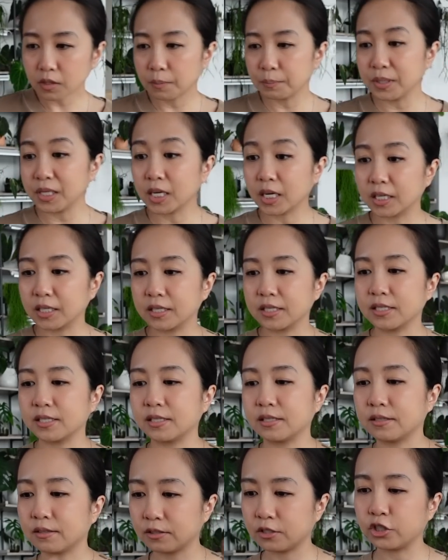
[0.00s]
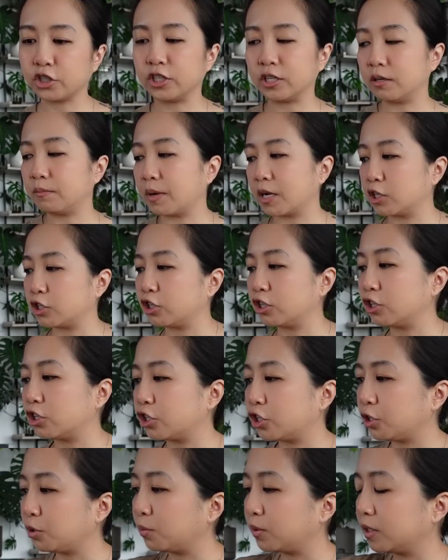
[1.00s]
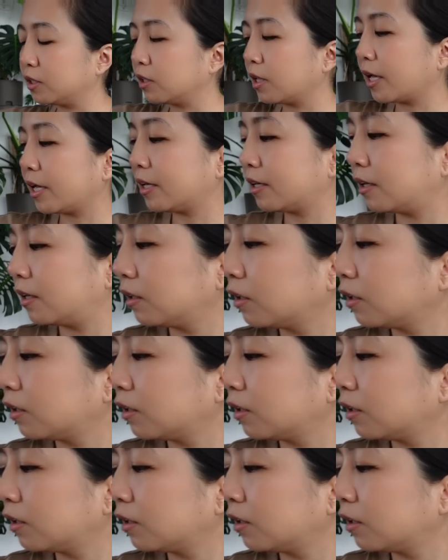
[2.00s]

because she did mention she would like a